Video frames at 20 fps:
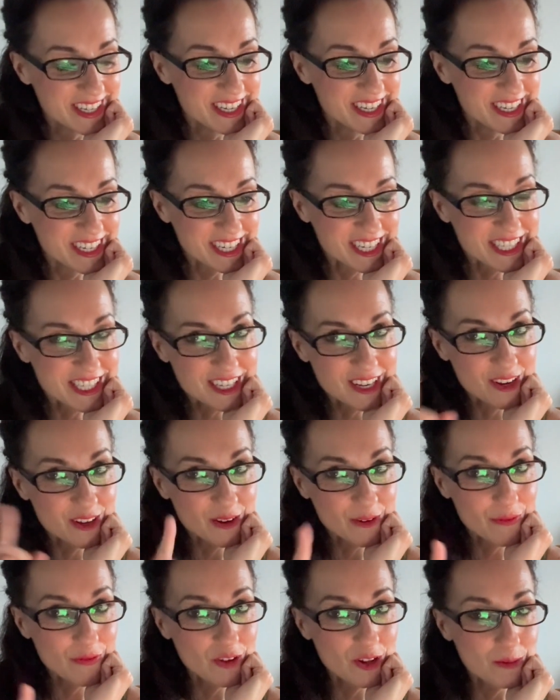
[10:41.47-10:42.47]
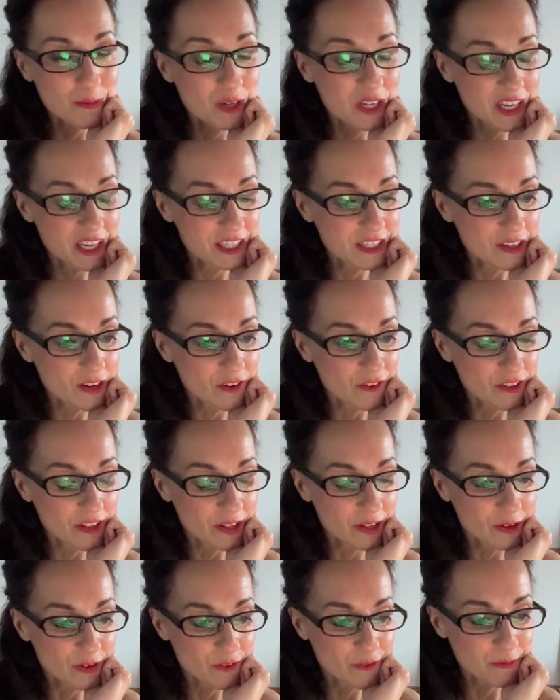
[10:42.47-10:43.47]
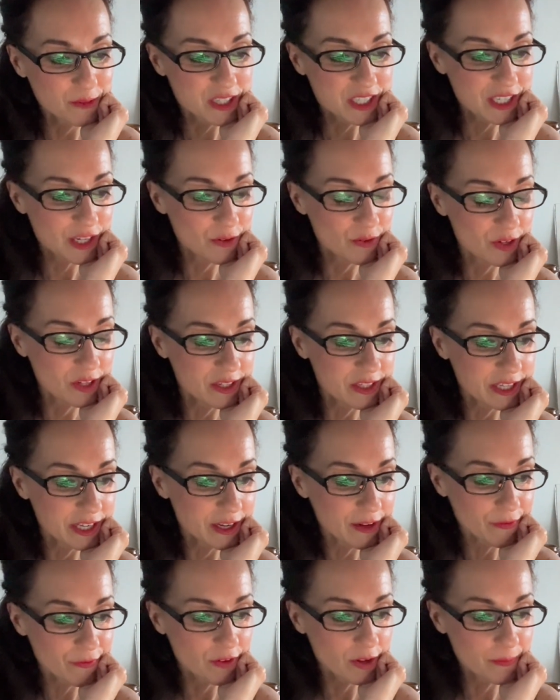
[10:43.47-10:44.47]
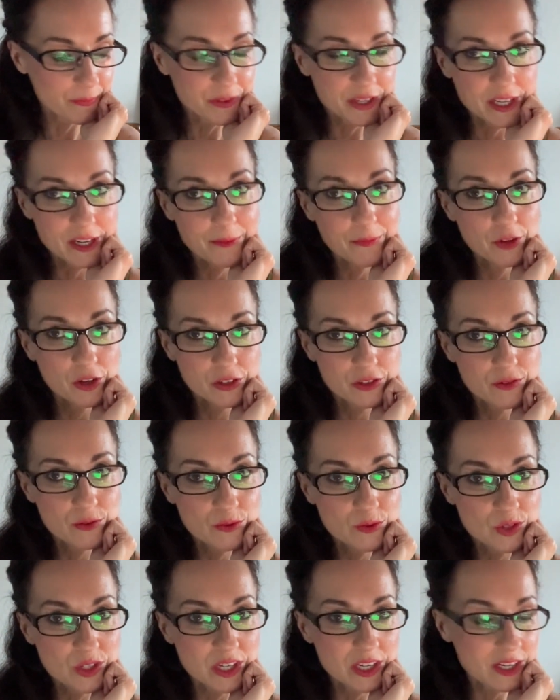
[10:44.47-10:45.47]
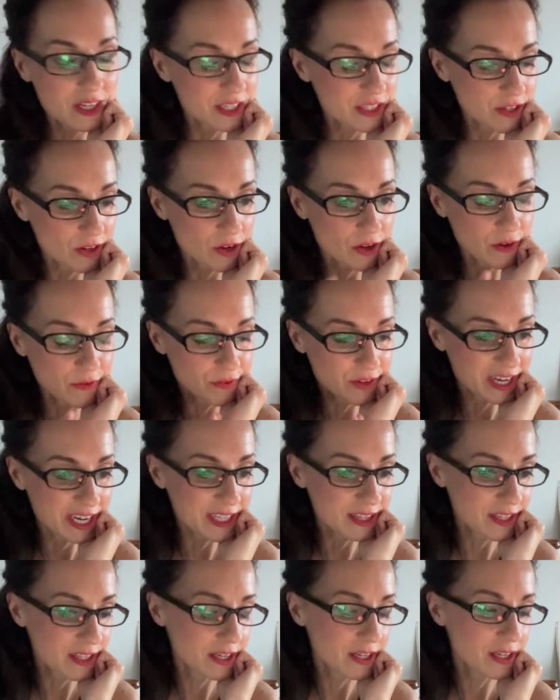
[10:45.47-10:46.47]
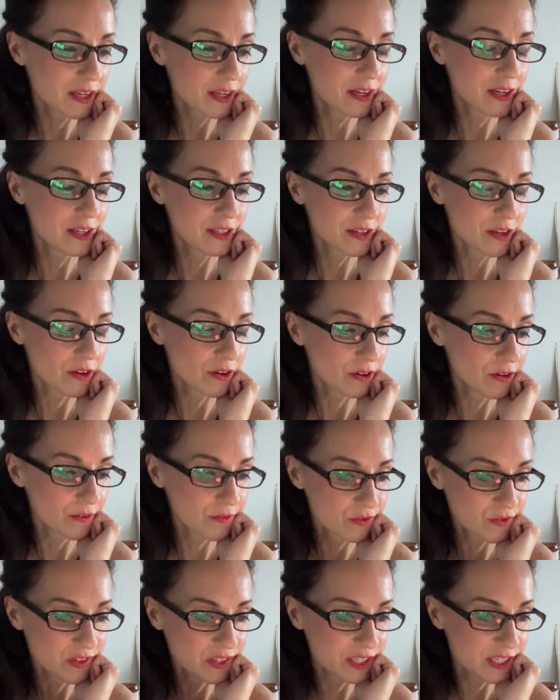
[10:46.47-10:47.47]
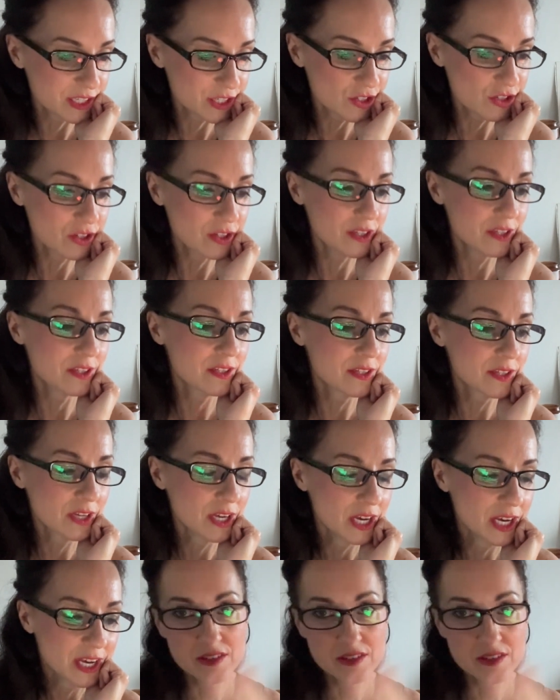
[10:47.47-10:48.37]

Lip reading: There's a lot of filming, there's a lot of material that I filmed that I'm not using. There's a lot of cutting, there's a lot of transitions.